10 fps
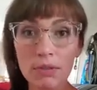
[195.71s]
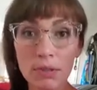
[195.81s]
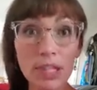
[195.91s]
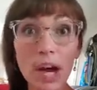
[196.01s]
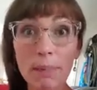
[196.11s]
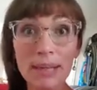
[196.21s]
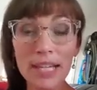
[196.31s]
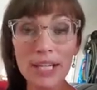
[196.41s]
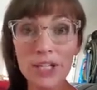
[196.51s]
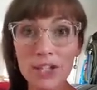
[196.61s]

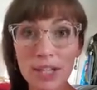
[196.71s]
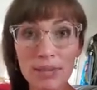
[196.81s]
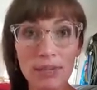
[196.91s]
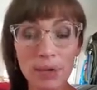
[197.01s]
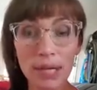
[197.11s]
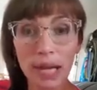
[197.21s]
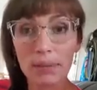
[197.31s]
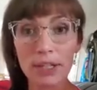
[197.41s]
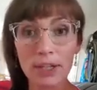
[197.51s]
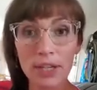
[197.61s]
recombinations of the
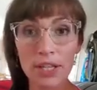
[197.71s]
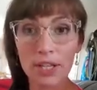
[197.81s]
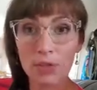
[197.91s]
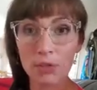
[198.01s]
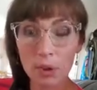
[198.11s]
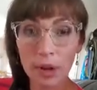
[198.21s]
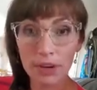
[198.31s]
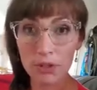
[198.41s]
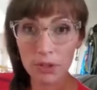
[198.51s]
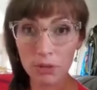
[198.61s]
vocabulary that you've
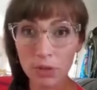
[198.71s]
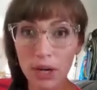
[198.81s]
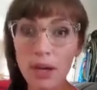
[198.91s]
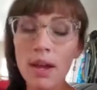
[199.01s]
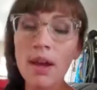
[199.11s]
acquired so far.